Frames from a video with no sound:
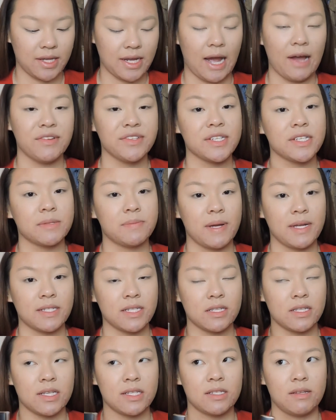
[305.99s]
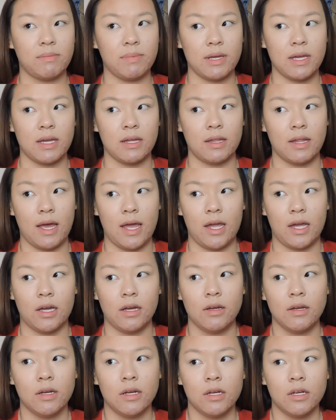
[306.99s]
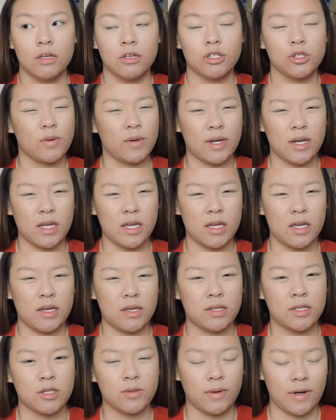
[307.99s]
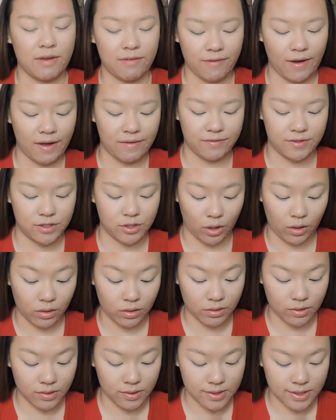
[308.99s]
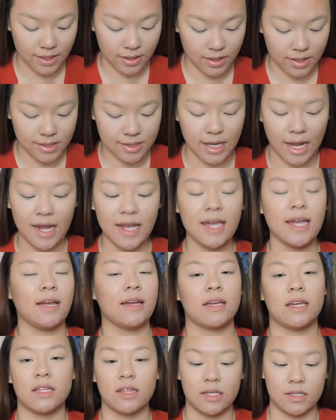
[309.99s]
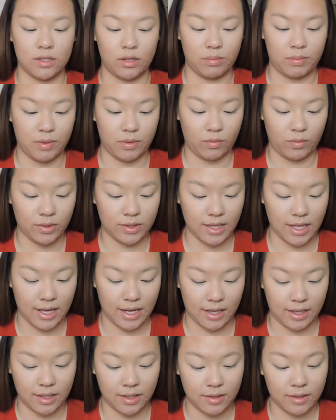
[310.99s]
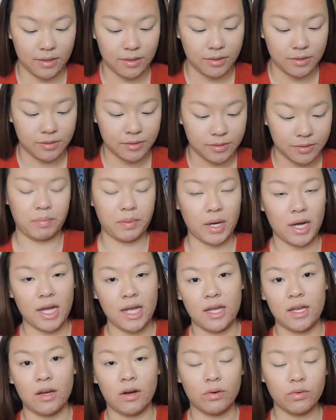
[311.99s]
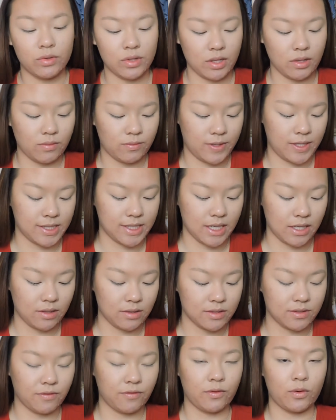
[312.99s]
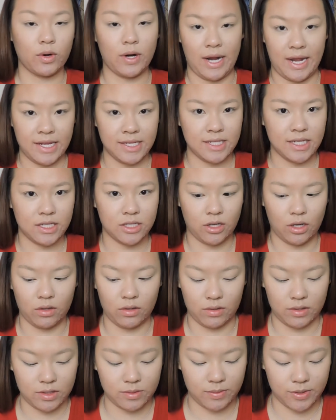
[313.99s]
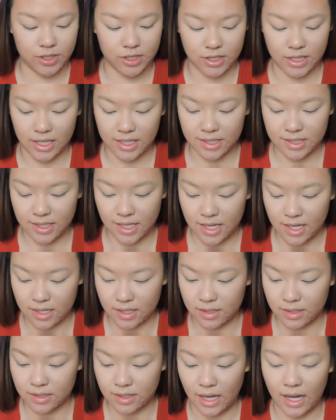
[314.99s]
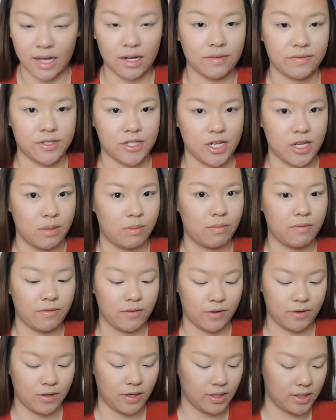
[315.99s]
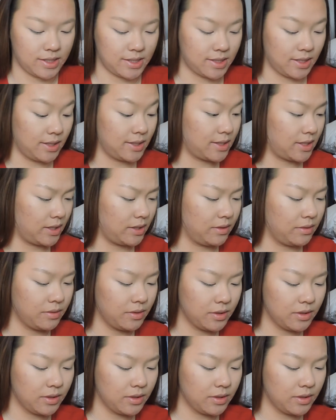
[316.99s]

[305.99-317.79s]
Like I was expecting this to be like $25 at least. I can't get this open, what the heck. But it only retails for $18, which that's like kind of cheap for Anastasia.